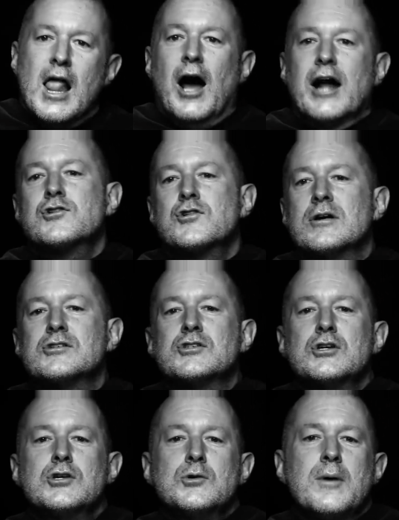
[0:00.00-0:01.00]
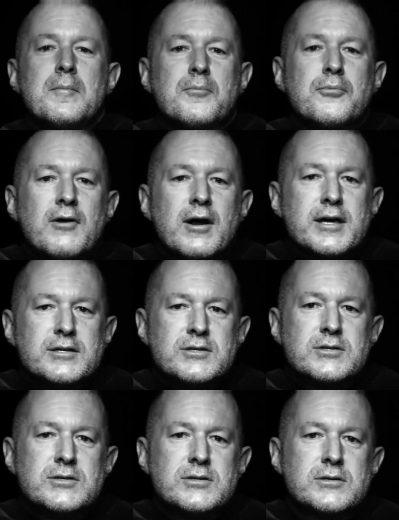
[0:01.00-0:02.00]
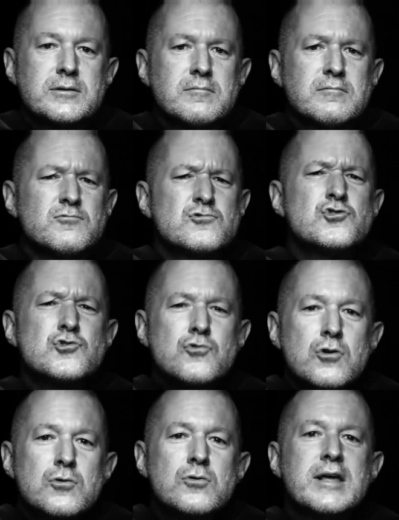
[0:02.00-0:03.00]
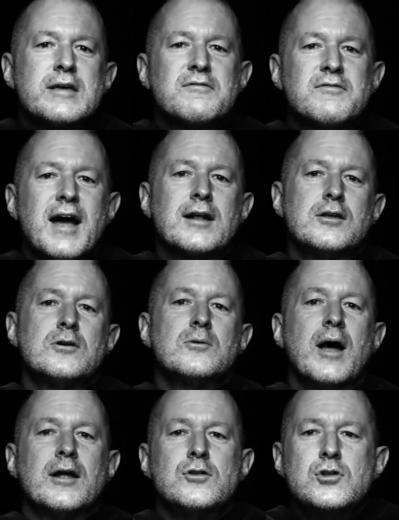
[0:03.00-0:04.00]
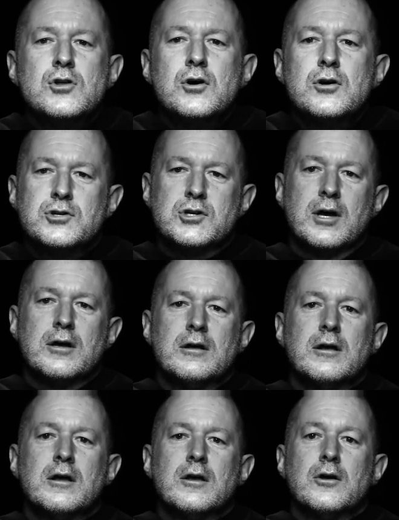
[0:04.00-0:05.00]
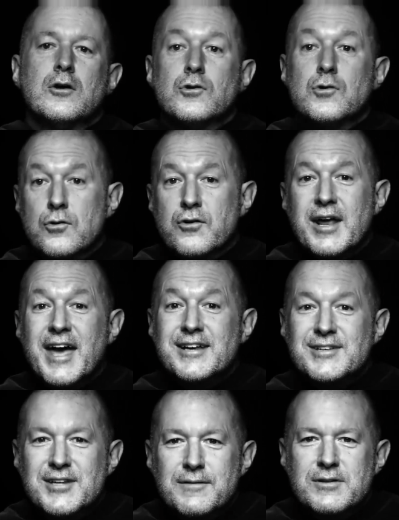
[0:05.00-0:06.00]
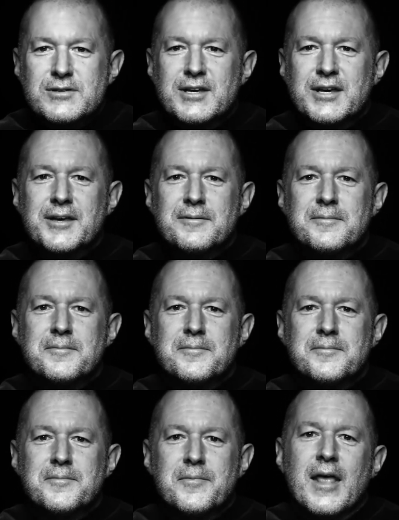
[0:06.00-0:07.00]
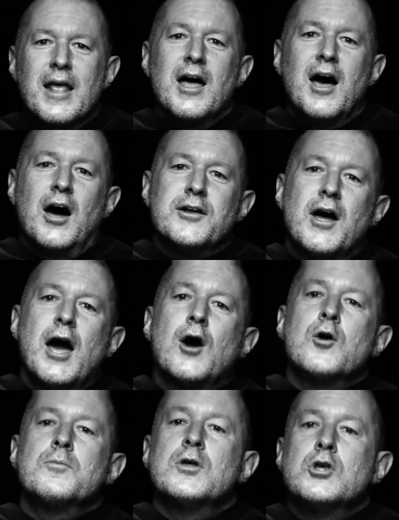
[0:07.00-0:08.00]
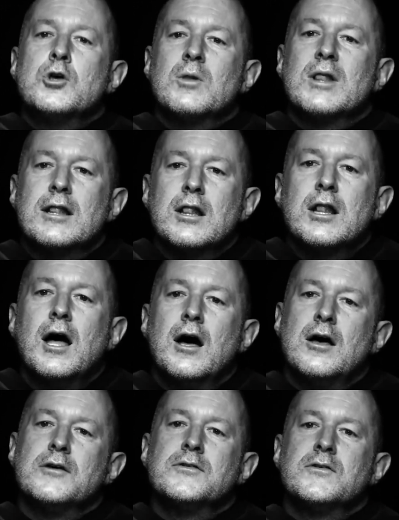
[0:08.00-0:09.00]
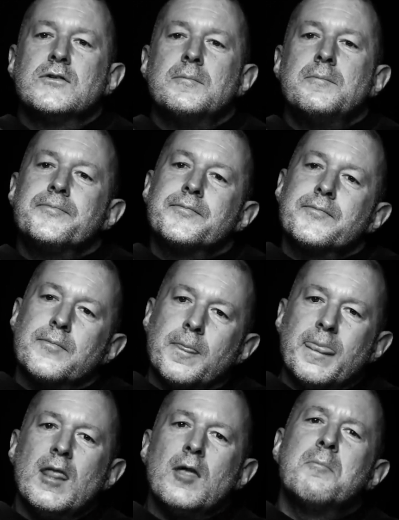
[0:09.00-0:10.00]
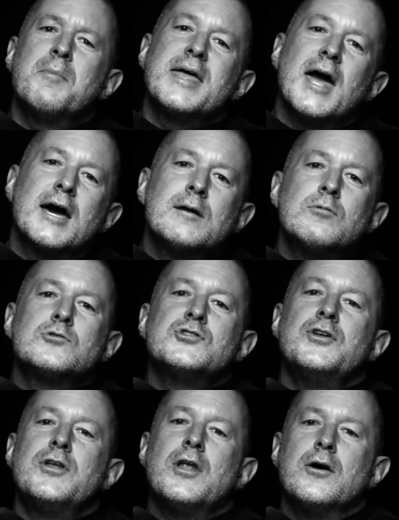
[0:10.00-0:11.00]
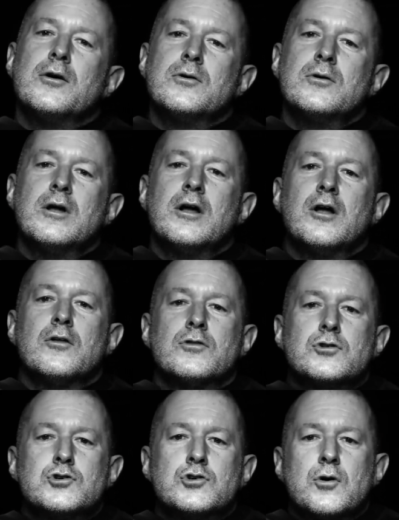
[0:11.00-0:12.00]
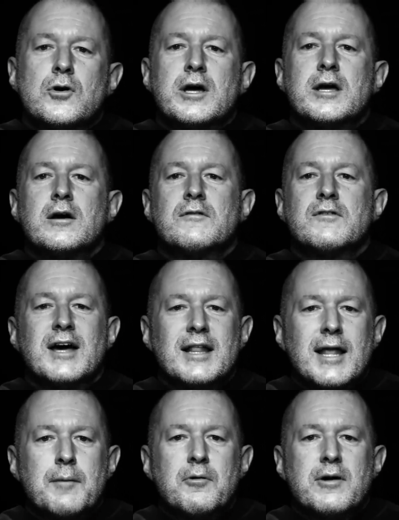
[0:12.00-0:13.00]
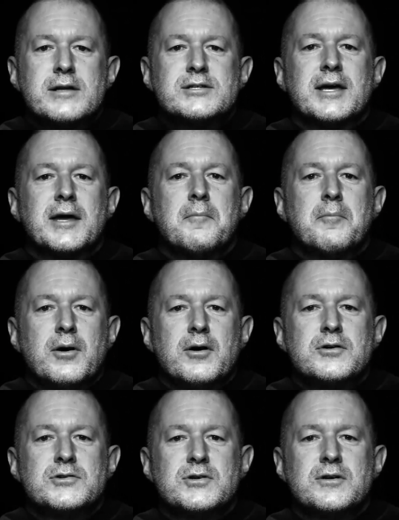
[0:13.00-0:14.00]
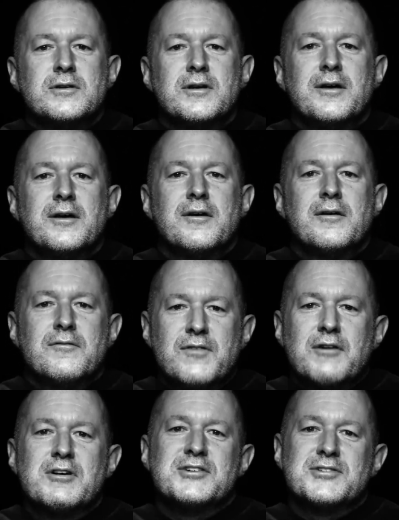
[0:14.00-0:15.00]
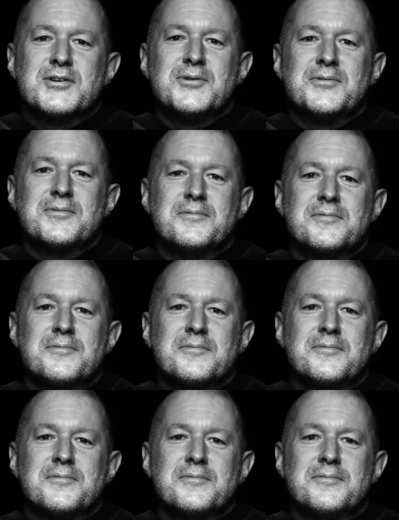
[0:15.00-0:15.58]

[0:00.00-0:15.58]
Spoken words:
I trust that you embrace, truly value and nurture your creativity. And I hope that you will at last be able to know the joy of collaborating in person very soon.